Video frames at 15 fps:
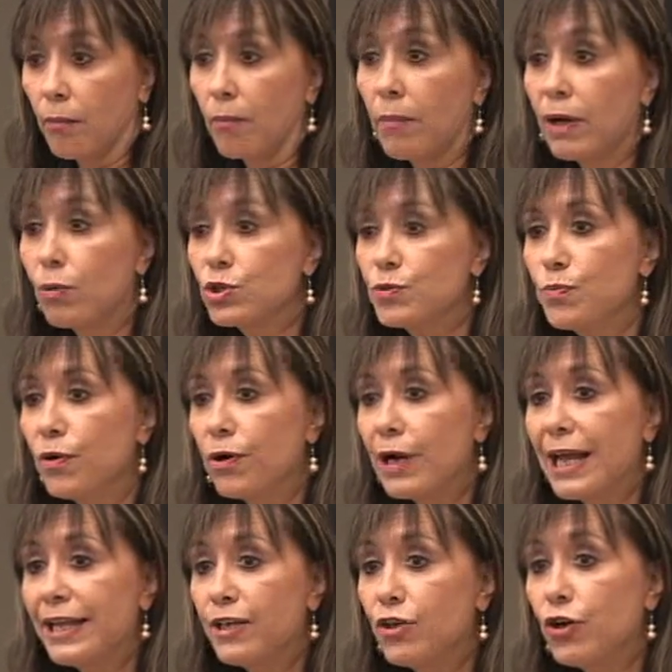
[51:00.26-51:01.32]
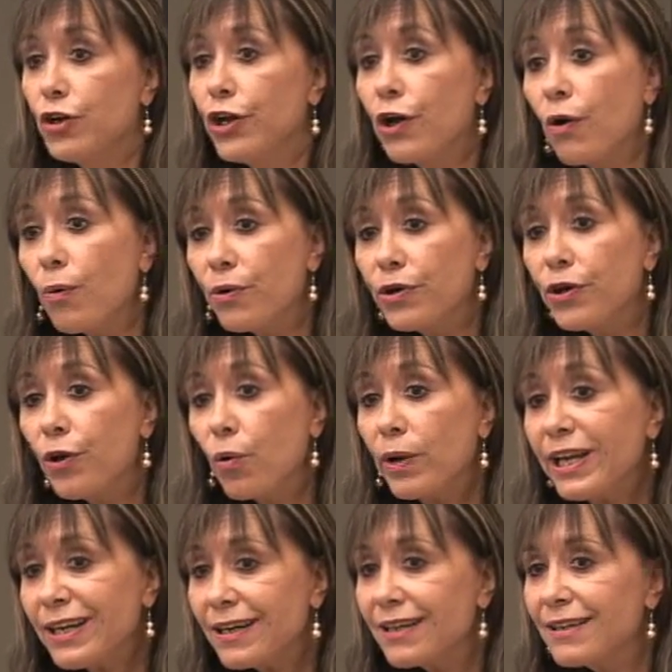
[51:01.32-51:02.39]
But was more like no, no,
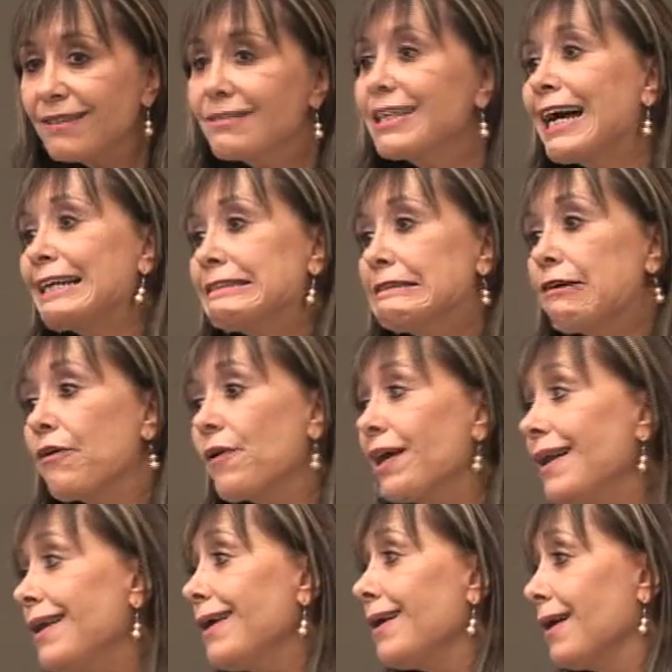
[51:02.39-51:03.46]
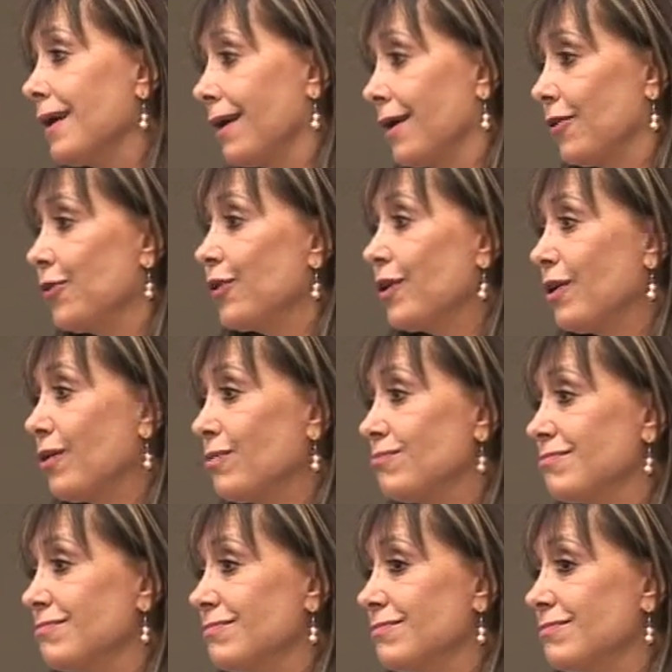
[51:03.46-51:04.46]
knowing that really, you know,